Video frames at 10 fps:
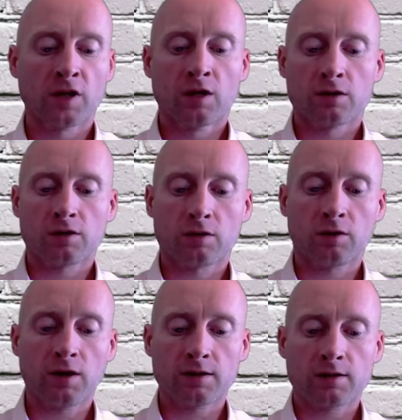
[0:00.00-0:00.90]
So
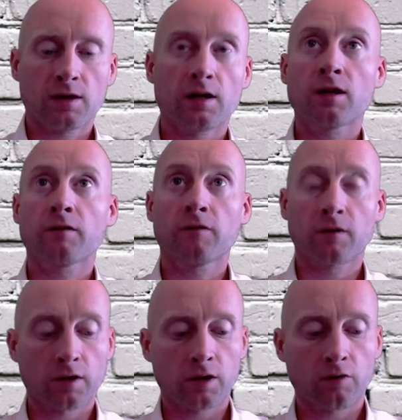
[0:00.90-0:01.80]
let's say if I
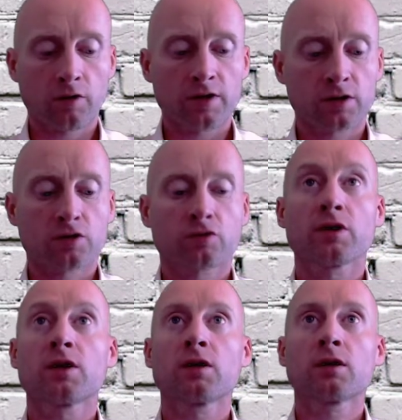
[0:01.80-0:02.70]
create a
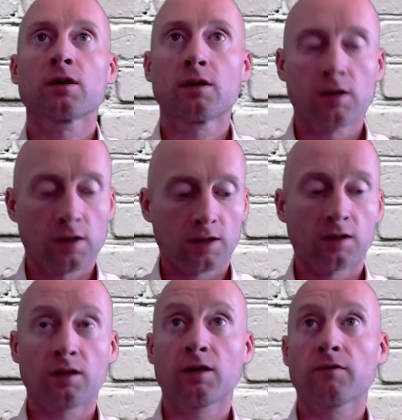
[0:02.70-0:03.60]
string and
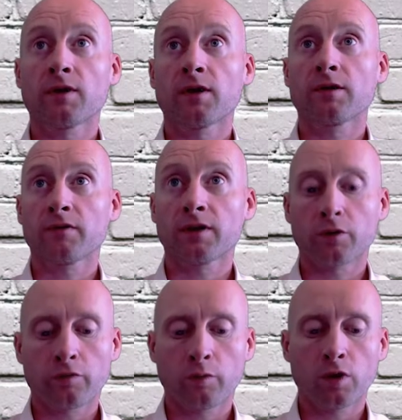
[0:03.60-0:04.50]
give that the value of
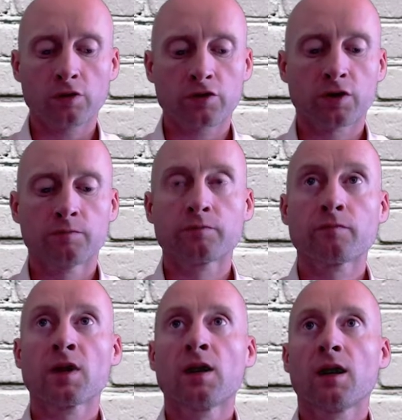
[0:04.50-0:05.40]
watch,
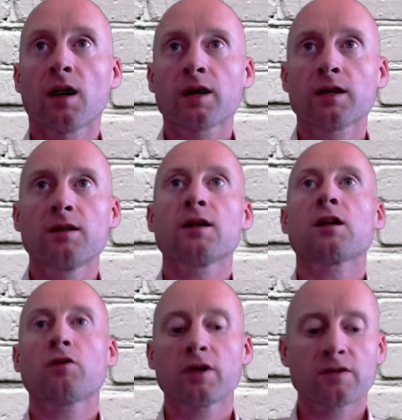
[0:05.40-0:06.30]
I can then
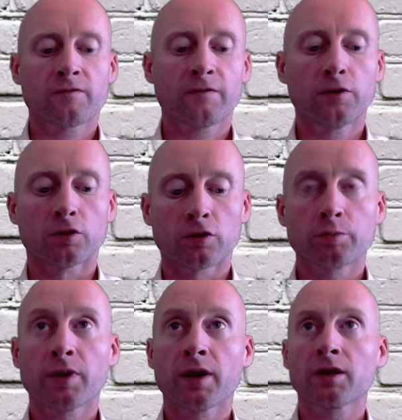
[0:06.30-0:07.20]
create a for loop and
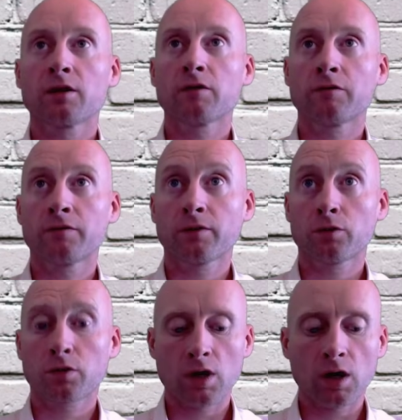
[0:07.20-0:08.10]
I can do for
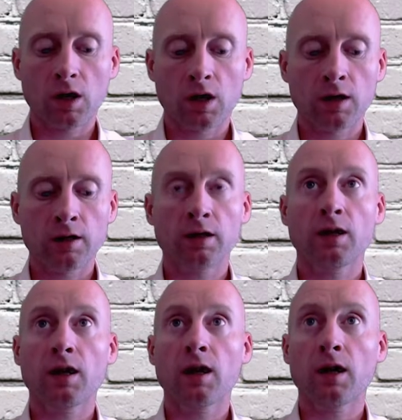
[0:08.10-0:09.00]
i
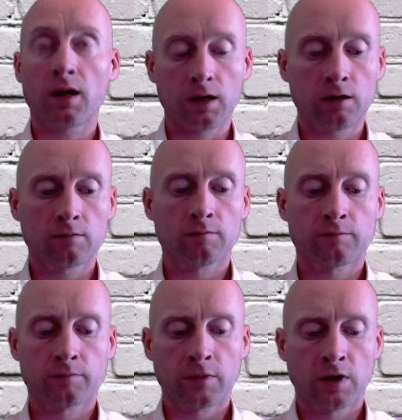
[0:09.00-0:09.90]
in
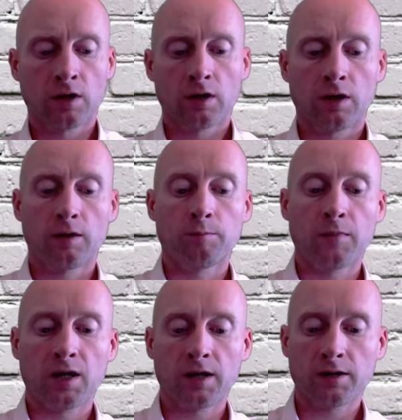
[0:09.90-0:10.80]
uh,
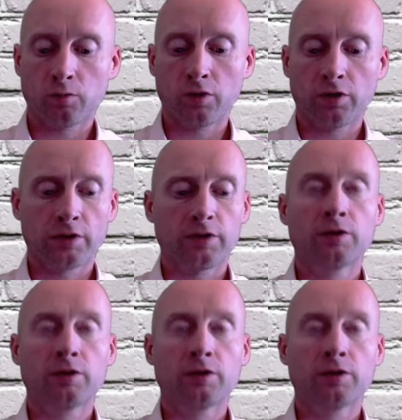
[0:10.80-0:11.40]
my word